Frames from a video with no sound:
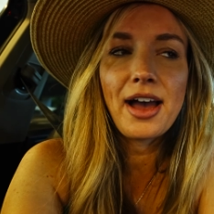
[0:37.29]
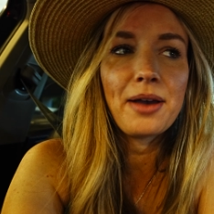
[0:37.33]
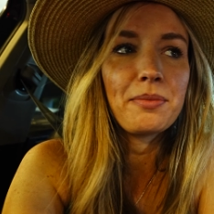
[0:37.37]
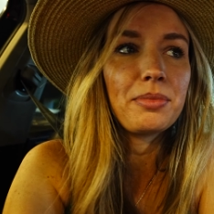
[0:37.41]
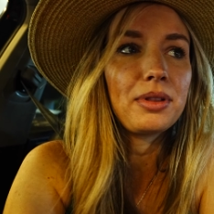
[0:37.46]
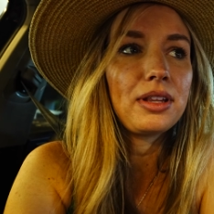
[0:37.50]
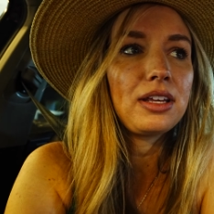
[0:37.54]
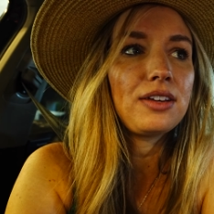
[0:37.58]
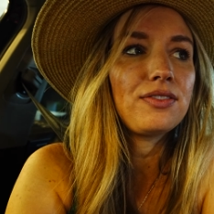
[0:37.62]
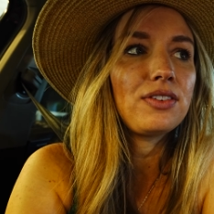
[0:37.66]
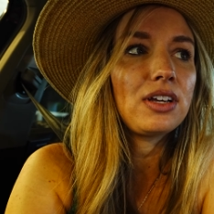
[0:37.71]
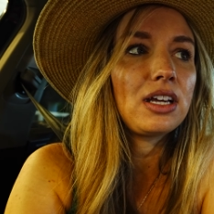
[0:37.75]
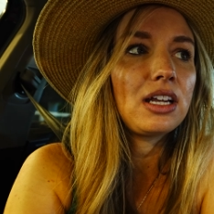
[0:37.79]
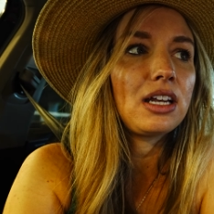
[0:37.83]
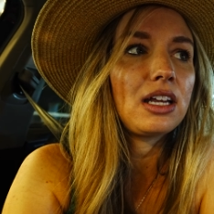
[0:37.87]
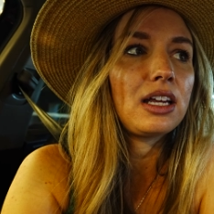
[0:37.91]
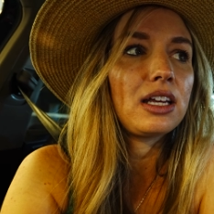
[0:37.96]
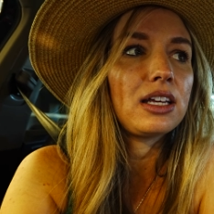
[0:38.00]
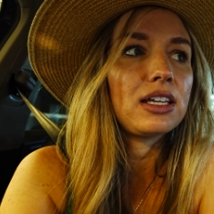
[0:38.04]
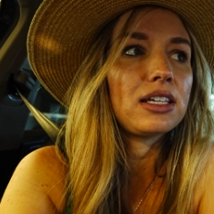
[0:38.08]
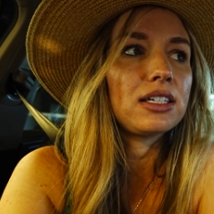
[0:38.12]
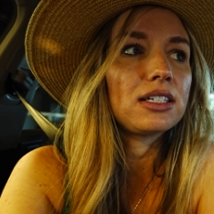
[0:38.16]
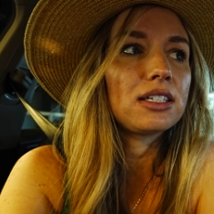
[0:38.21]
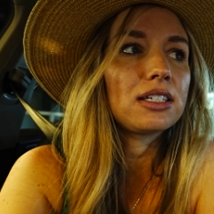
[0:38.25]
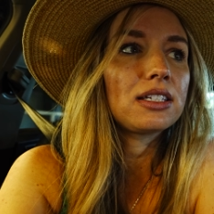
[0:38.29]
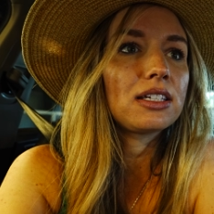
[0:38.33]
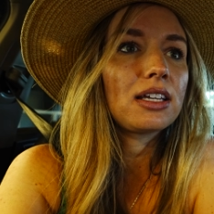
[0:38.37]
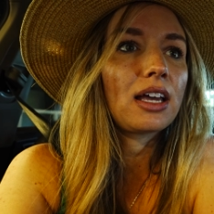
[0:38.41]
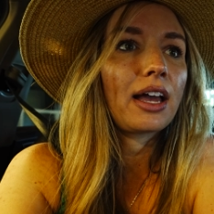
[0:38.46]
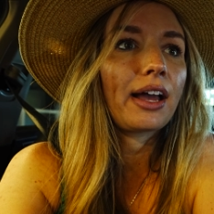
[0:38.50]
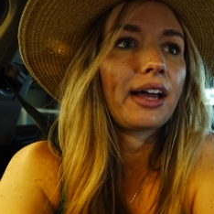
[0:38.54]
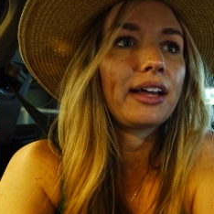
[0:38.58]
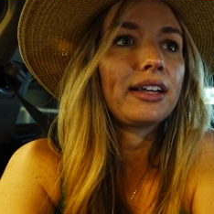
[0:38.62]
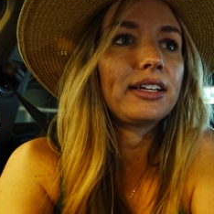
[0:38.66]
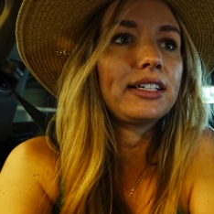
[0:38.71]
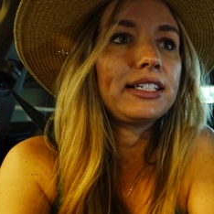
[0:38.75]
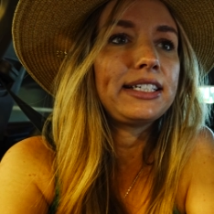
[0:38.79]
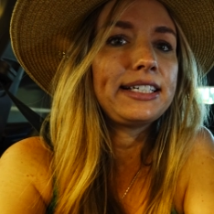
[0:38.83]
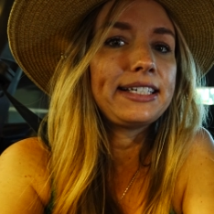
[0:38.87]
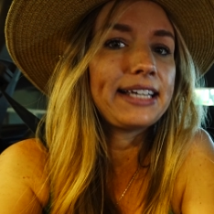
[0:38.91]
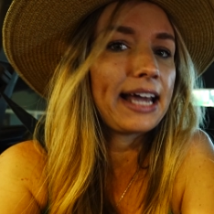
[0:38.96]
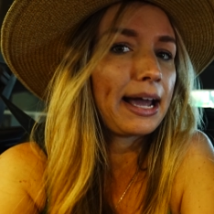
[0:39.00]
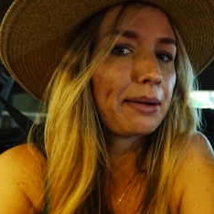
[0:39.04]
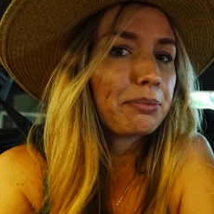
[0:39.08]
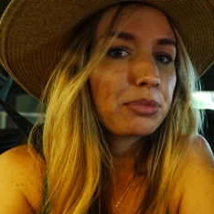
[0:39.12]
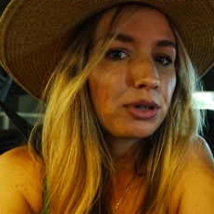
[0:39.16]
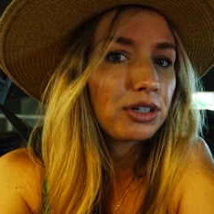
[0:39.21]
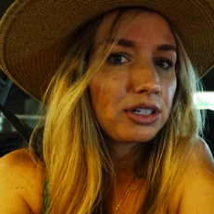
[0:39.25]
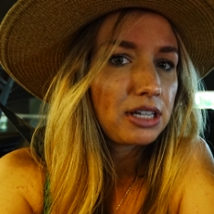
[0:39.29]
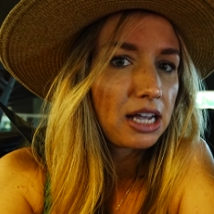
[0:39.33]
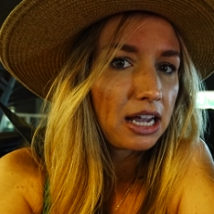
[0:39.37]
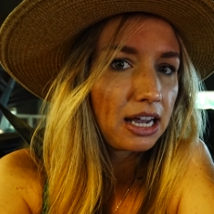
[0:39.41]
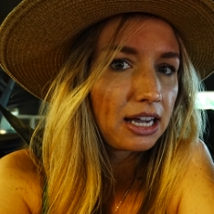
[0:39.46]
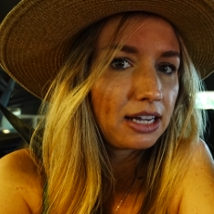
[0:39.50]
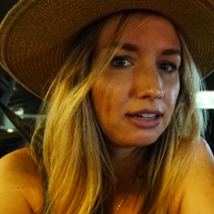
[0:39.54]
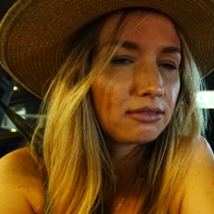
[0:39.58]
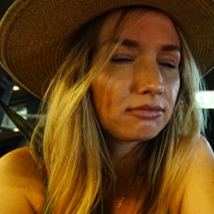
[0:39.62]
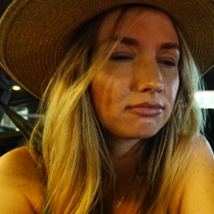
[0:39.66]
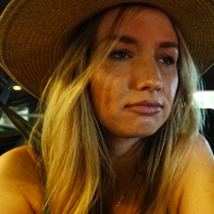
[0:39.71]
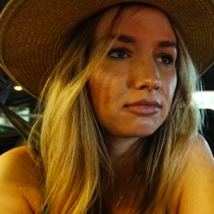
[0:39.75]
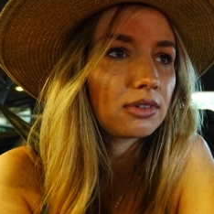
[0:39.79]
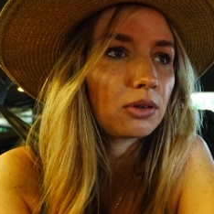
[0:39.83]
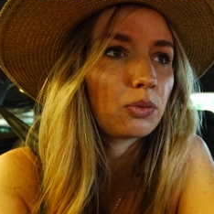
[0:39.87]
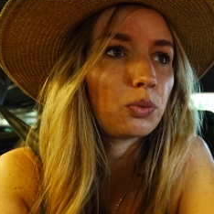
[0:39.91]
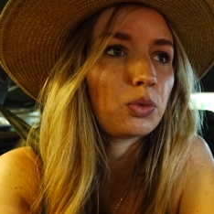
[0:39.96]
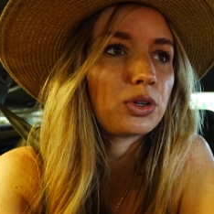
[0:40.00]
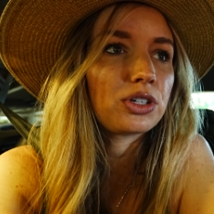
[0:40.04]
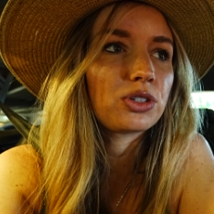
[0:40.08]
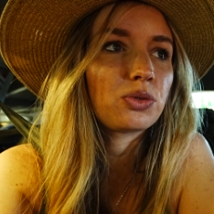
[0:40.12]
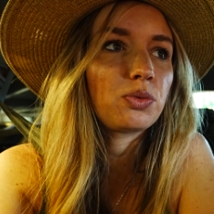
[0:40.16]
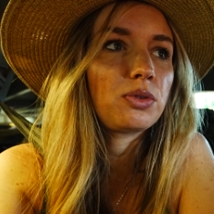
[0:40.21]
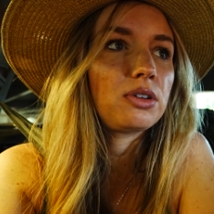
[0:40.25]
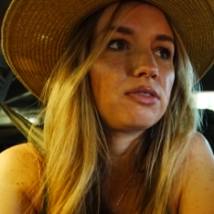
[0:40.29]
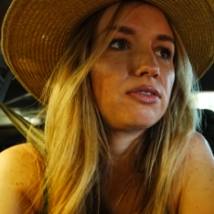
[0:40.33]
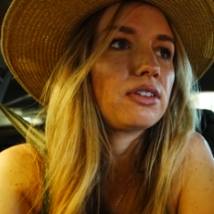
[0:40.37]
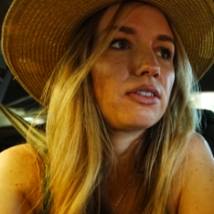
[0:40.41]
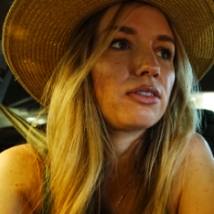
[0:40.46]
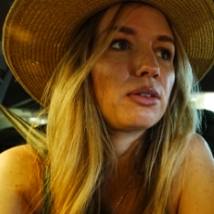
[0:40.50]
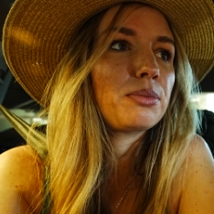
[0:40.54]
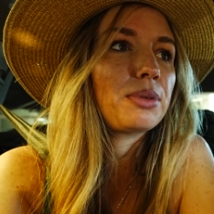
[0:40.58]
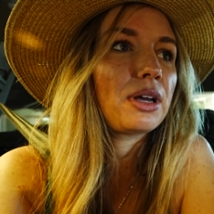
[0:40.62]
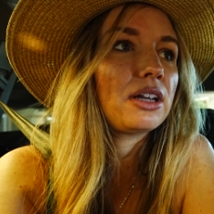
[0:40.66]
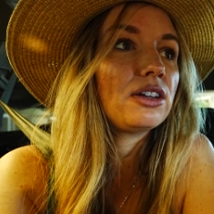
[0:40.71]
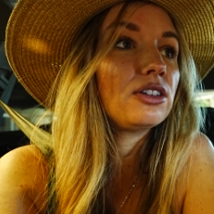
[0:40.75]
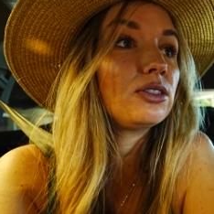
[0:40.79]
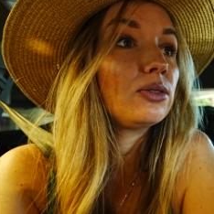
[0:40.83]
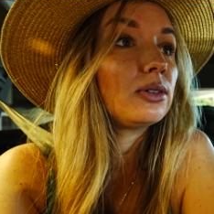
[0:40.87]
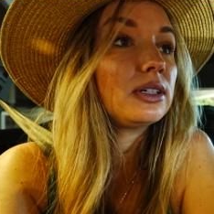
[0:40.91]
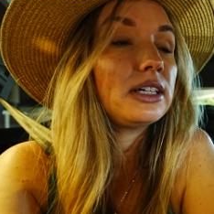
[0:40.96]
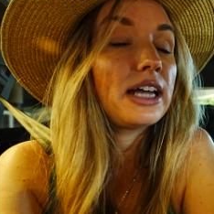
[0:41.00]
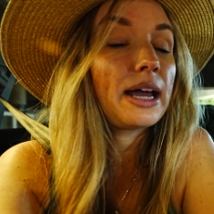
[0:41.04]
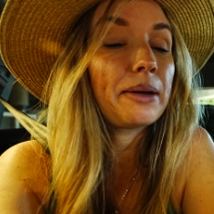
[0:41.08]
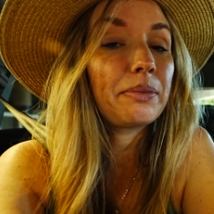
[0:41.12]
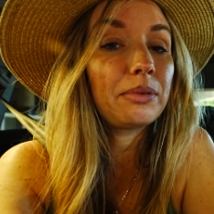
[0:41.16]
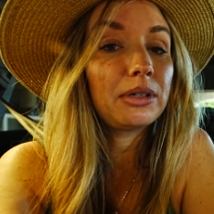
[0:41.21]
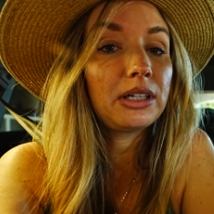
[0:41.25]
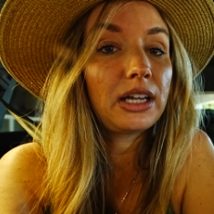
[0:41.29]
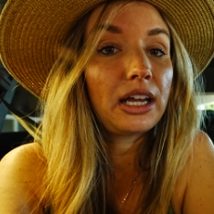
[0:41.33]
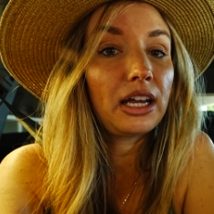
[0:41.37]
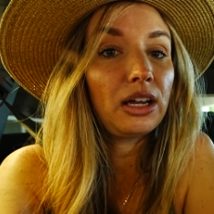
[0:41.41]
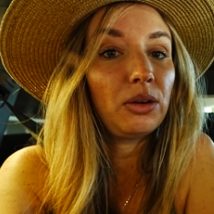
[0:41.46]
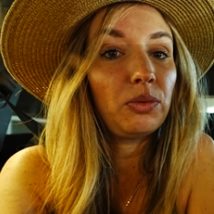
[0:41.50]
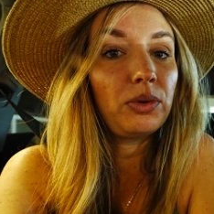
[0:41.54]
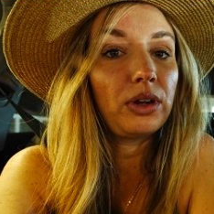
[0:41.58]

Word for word: I believe it is Dapper Day, which we've never been to a Dapper Day.